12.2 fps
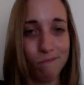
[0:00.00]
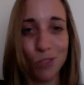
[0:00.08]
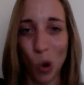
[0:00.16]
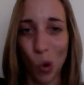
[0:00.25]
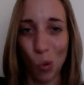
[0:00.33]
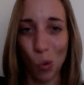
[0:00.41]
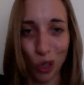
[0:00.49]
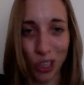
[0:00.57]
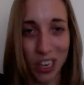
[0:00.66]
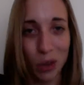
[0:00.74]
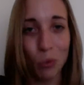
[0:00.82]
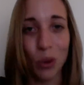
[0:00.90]
Hopefully,
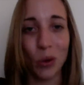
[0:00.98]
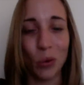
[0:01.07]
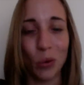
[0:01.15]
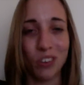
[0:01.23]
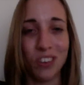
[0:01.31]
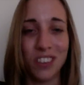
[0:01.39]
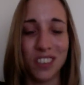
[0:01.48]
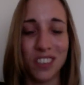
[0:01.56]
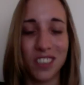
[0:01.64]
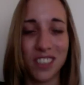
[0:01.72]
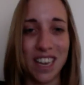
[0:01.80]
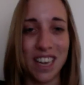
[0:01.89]
we don't
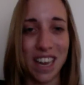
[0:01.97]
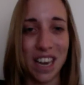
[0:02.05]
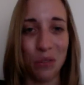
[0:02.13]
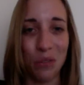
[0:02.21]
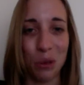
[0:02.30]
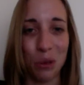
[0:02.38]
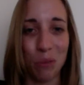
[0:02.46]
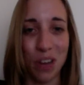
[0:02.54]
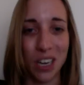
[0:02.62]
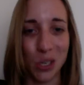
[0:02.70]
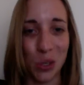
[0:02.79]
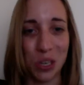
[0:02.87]
see any of them
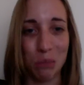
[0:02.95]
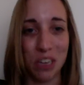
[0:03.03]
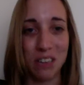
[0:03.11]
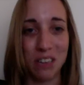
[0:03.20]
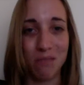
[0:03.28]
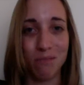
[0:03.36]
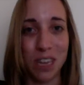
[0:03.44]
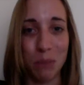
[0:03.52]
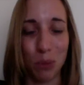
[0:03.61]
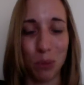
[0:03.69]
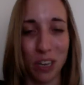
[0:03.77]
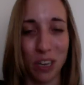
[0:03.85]
actually be
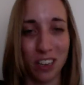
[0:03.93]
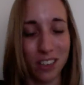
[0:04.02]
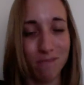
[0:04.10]
implemented.